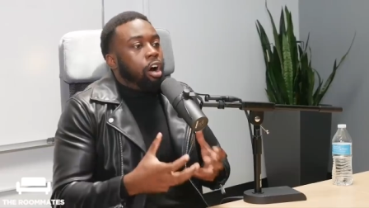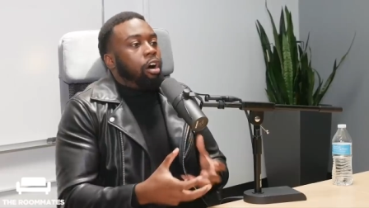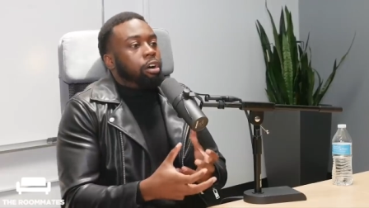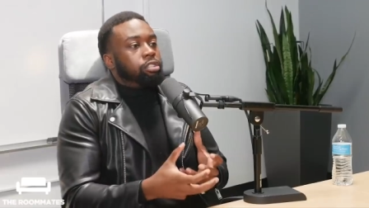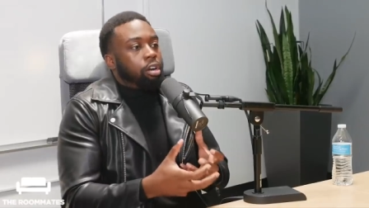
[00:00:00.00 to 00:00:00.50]

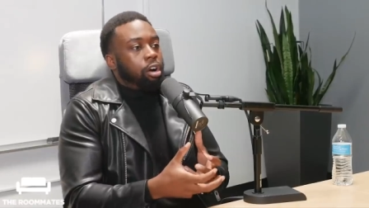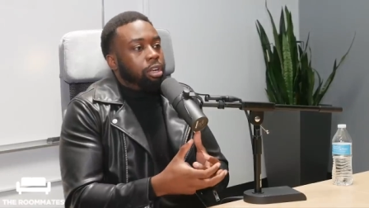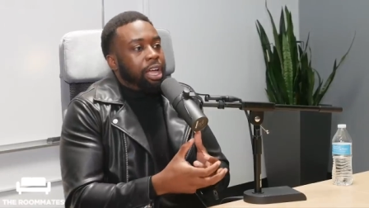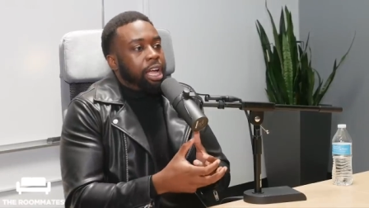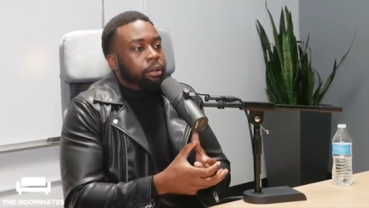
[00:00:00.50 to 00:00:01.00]
hearts are
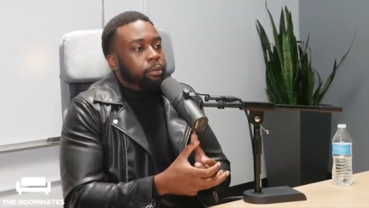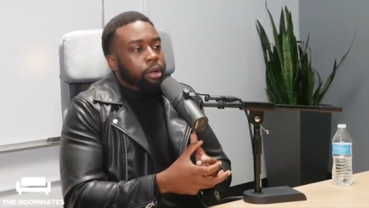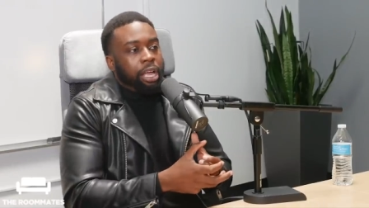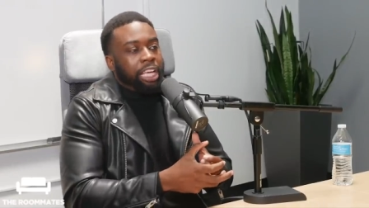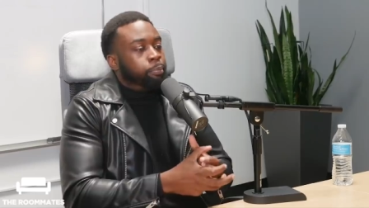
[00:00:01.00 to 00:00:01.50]
like
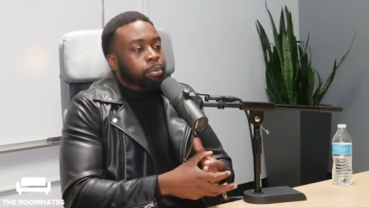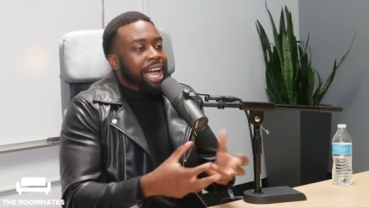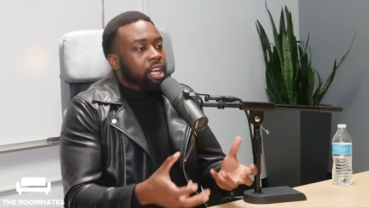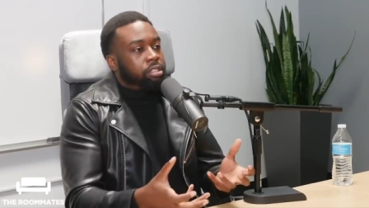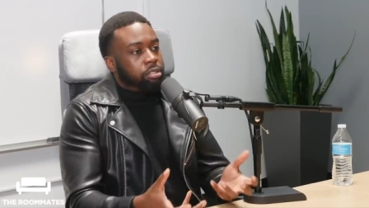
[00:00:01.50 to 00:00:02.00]
as
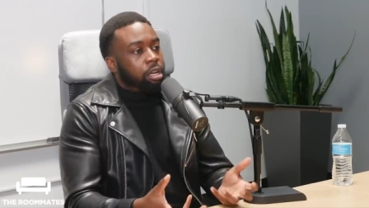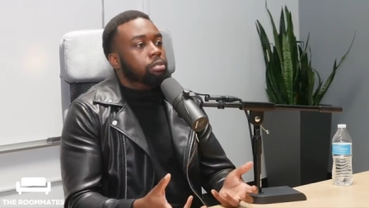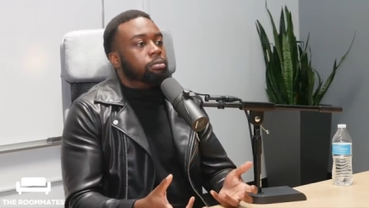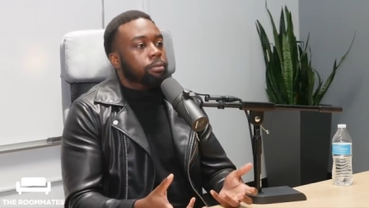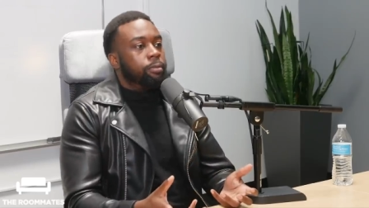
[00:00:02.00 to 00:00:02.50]
black as
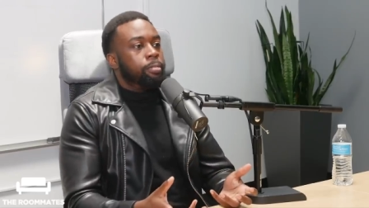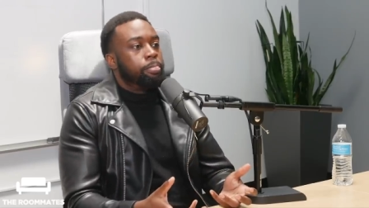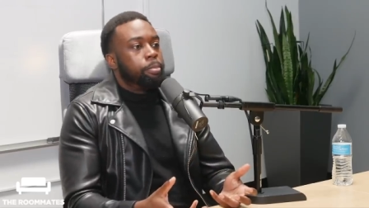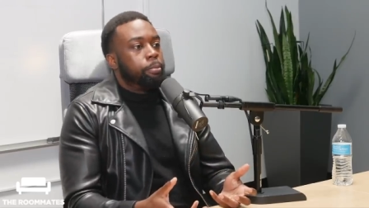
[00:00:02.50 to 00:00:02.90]
stone. Yeah.